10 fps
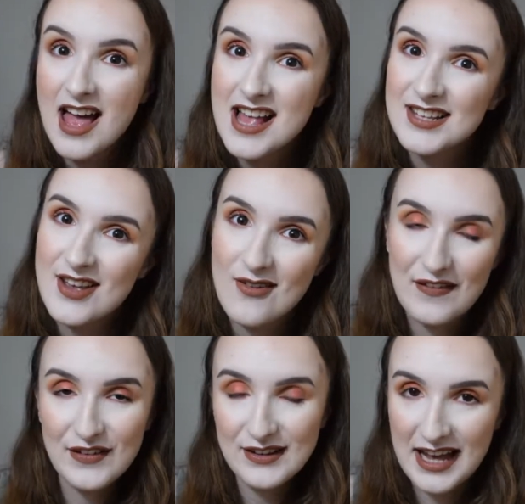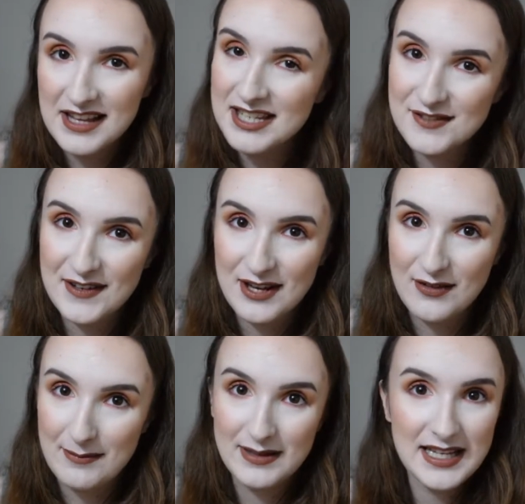So if you like this video,
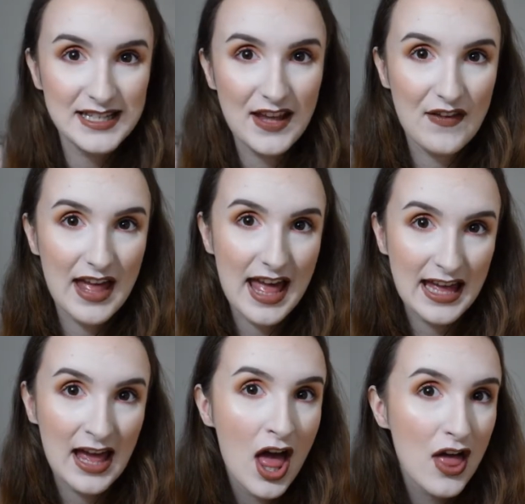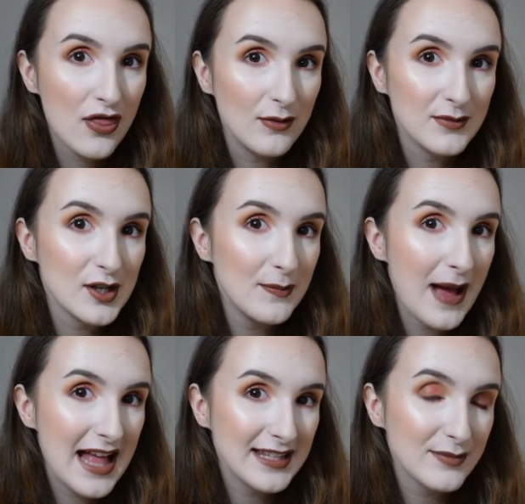then please give it a thumbs up
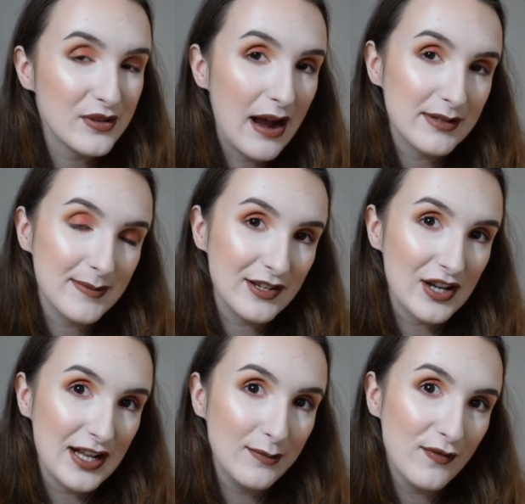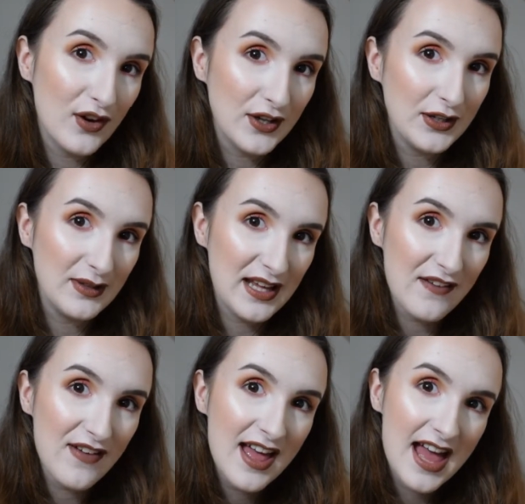and subscribe to my channel before you
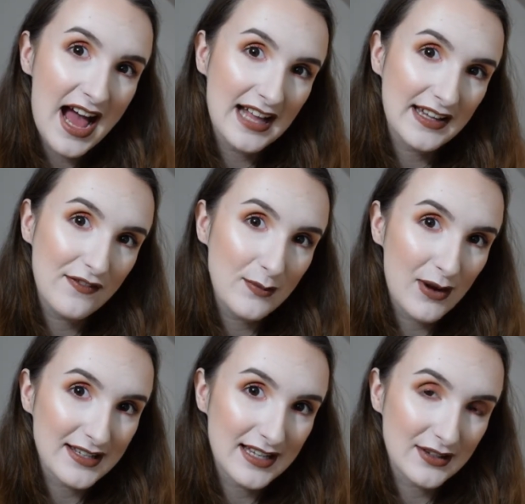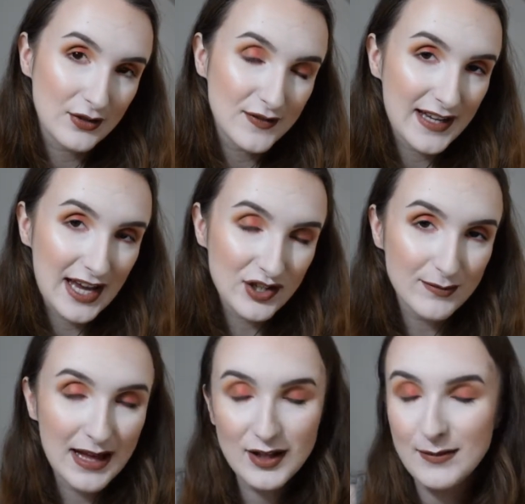leave. And if you press that notification
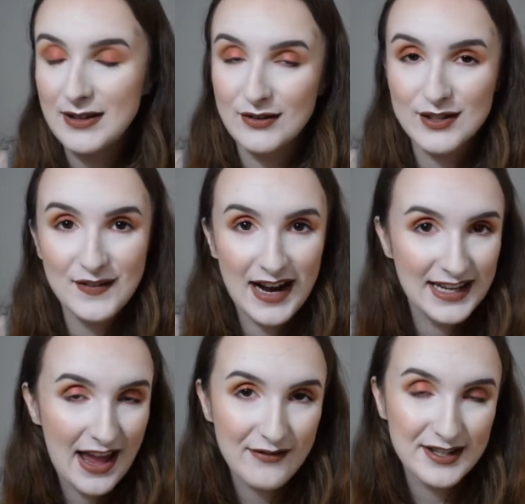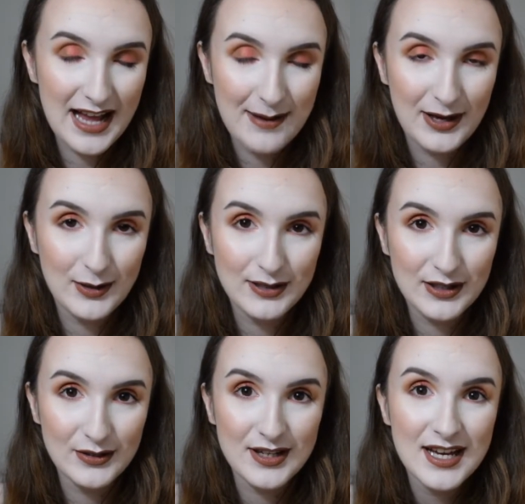bell, you'll be notified every time I
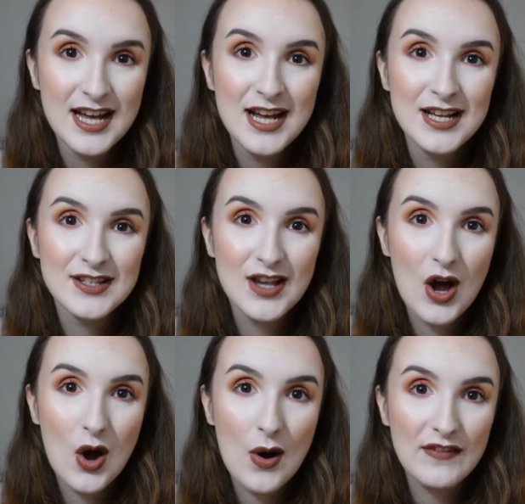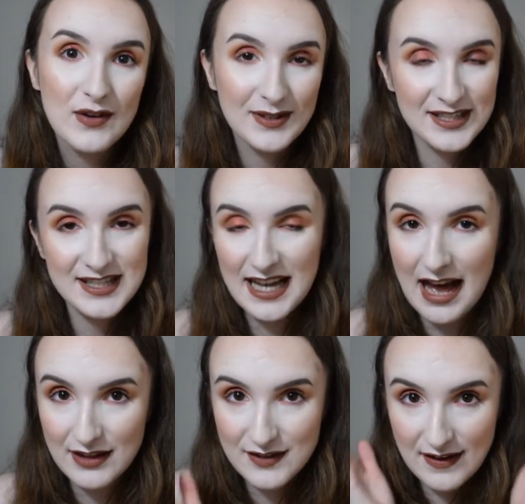upload. So if you want to see
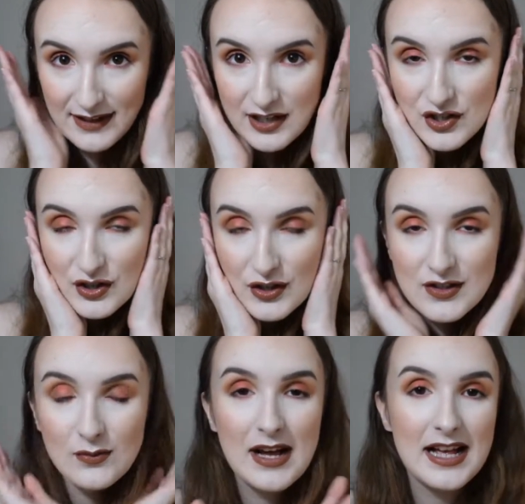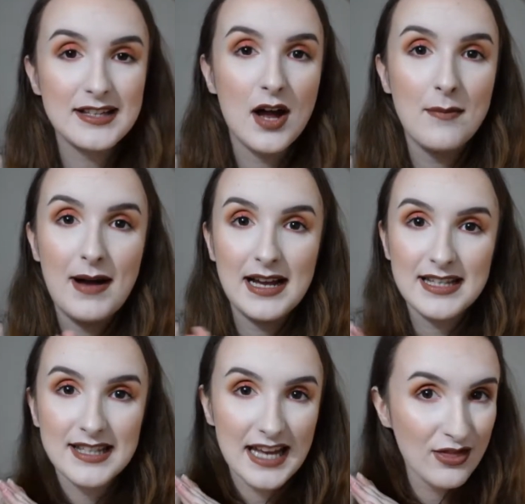how this foundation looks and wears on my
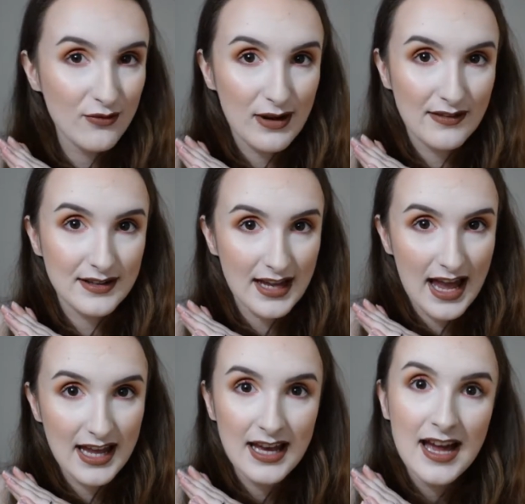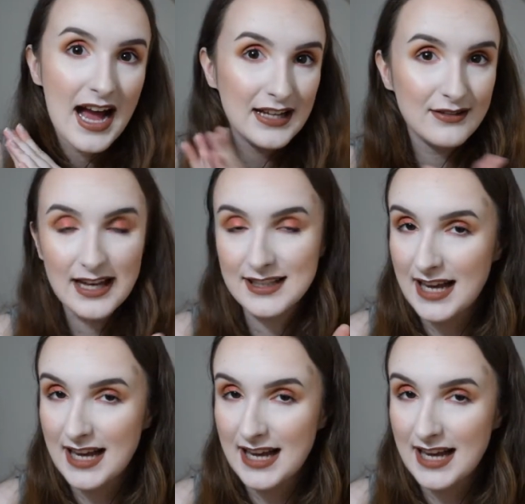skin throughout the day, I do like an